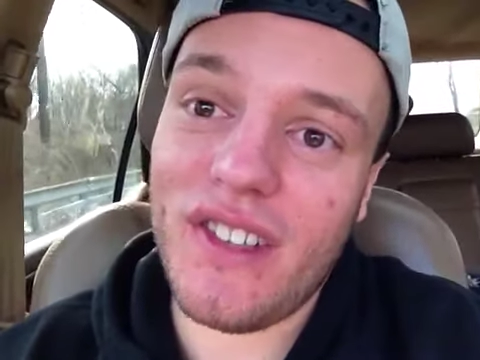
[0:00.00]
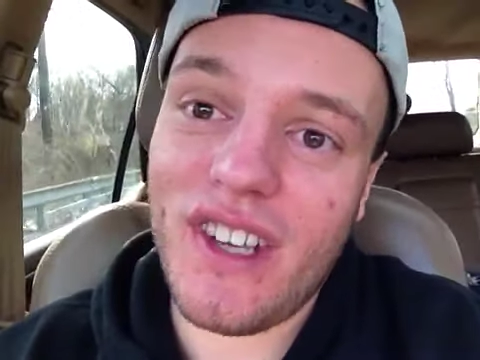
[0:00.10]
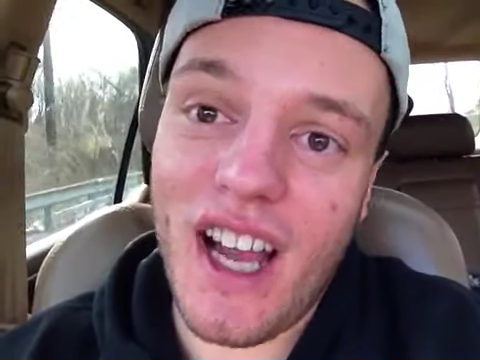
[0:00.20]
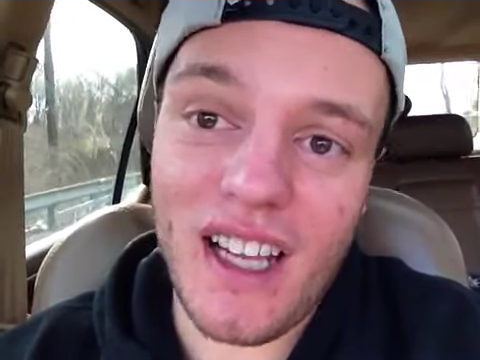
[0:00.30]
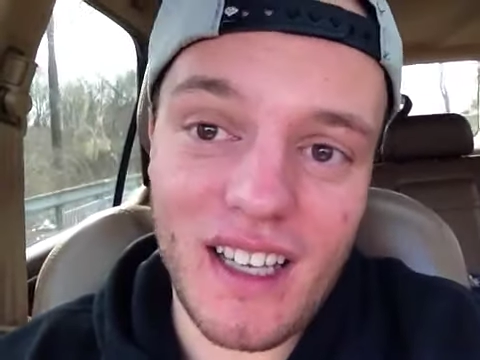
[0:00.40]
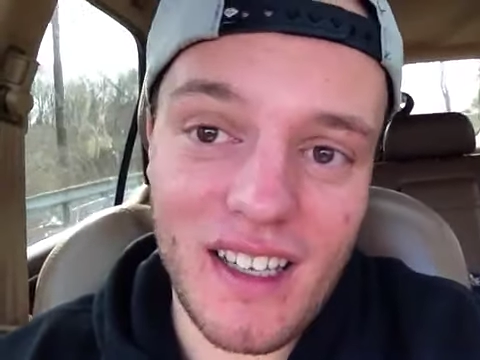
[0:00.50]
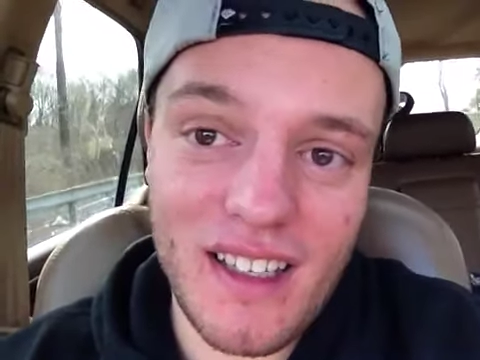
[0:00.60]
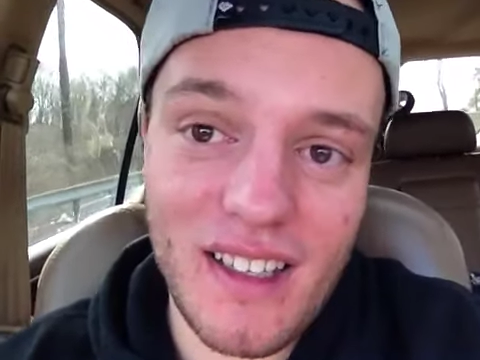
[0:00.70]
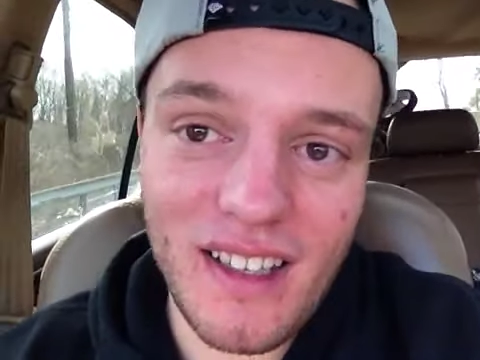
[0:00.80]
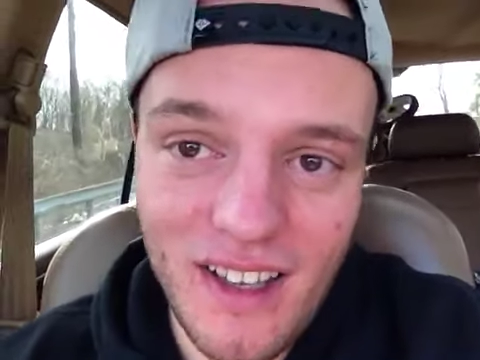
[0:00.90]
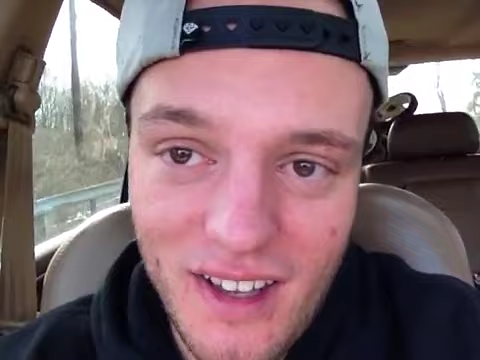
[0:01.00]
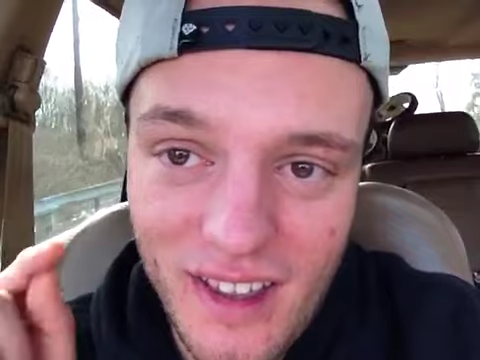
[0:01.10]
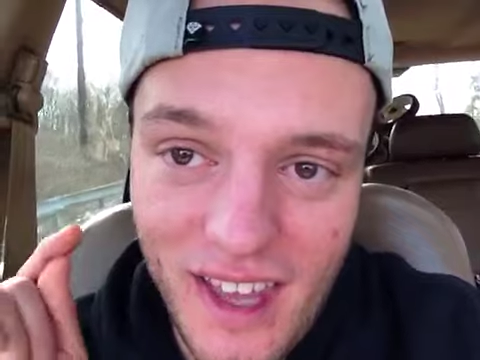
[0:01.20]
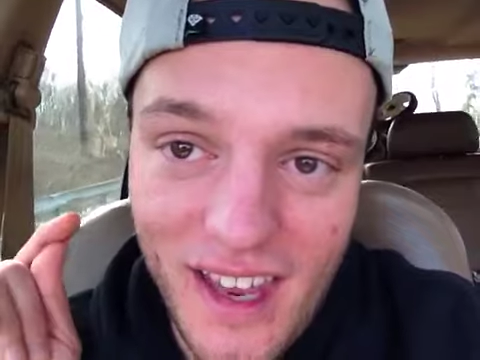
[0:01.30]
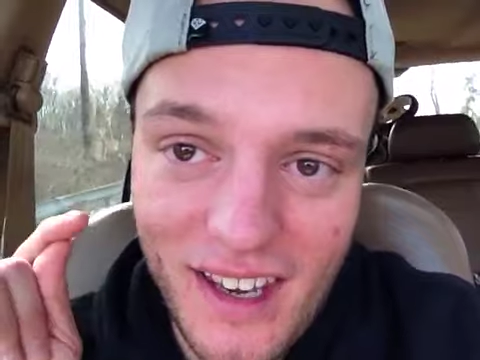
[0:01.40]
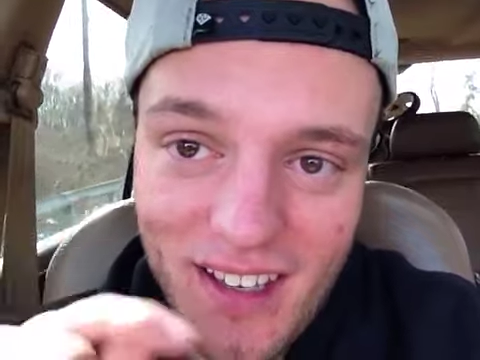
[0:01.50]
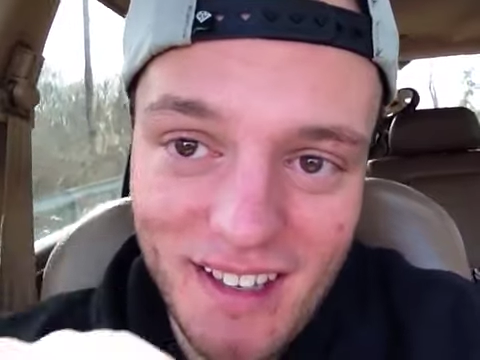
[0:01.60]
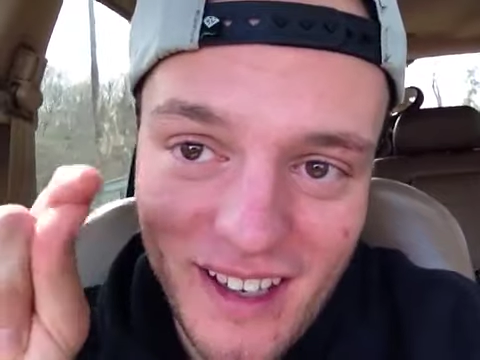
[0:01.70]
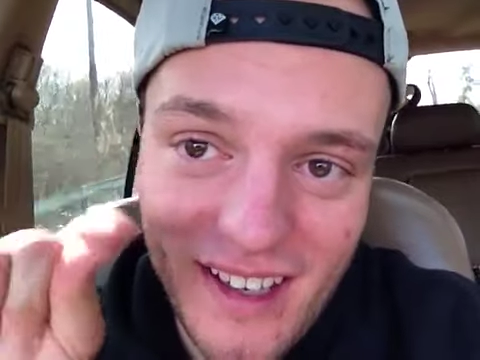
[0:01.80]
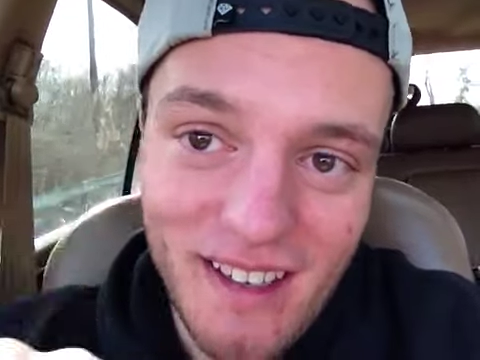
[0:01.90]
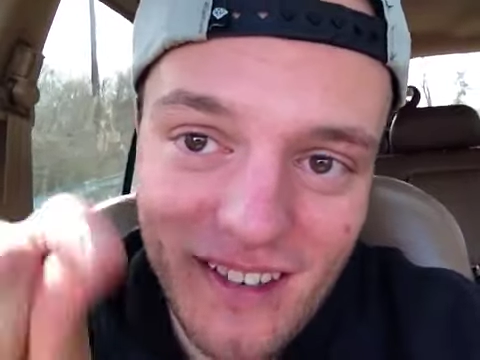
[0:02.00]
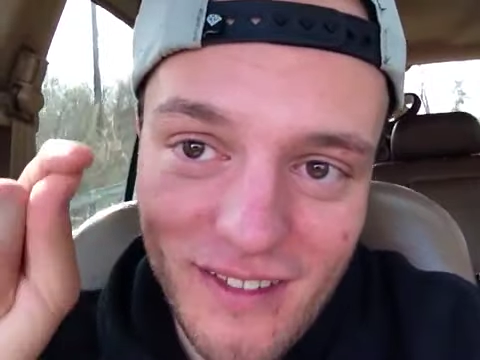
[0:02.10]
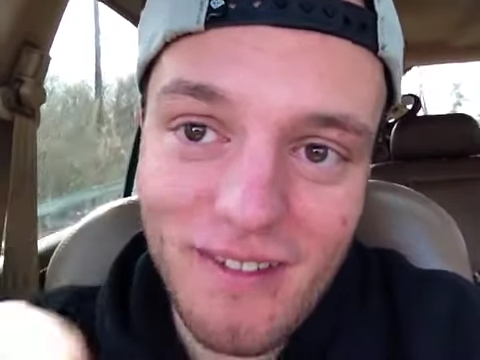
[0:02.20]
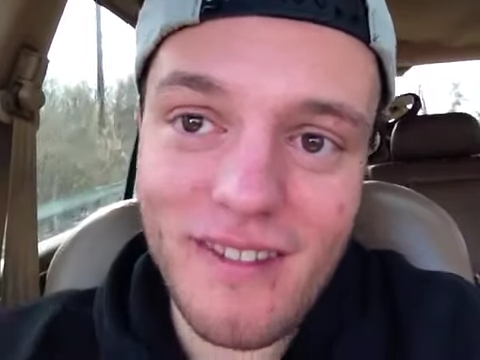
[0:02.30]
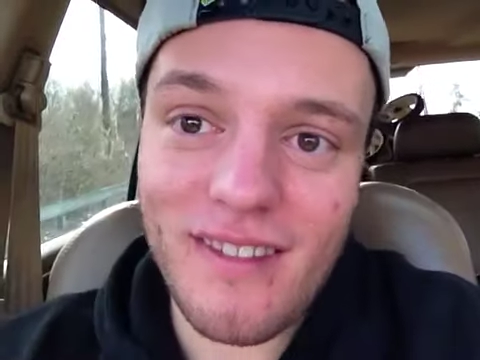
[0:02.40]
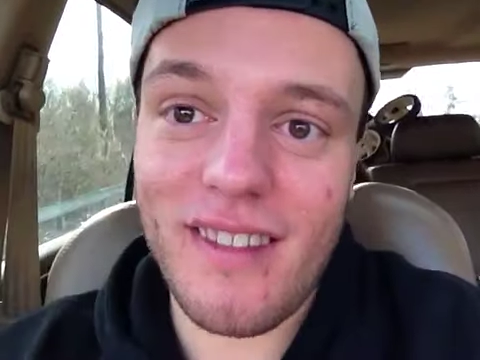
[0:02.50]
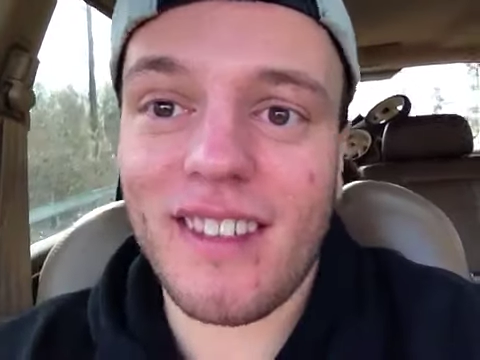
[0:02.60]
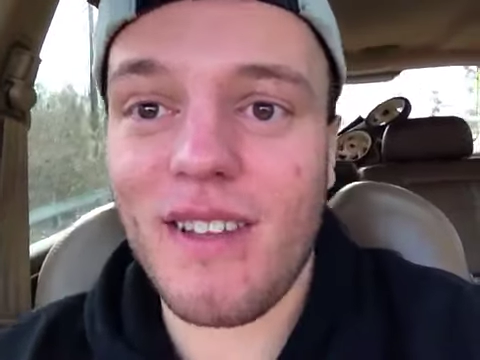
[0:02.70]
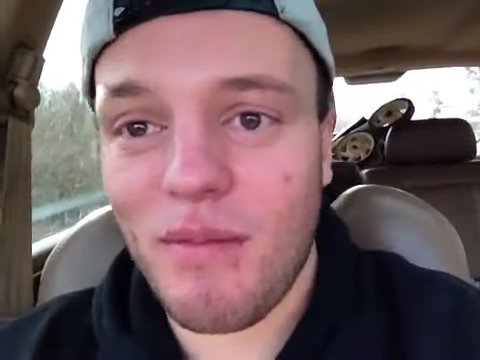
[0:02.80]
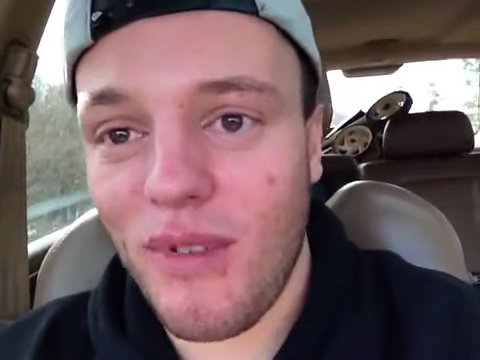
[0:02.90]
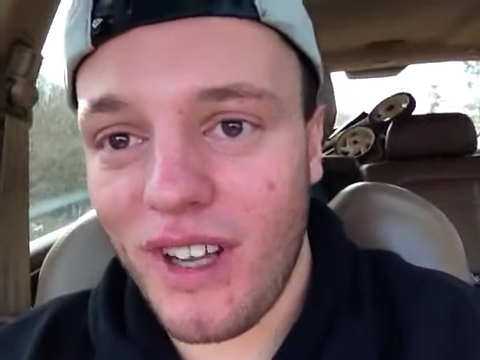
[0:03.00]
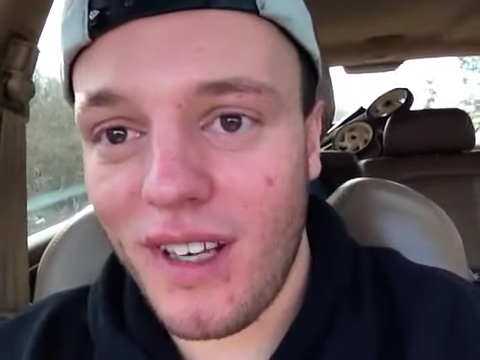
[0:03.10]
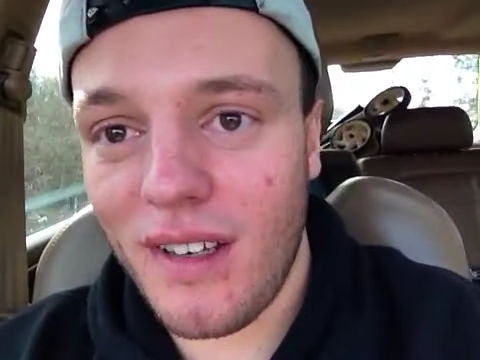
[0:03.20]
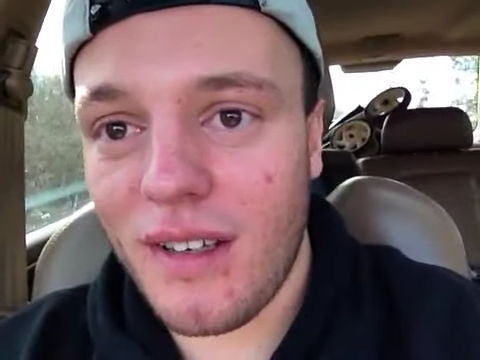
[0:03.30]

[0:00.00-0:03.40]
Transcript: doc, that get to the point.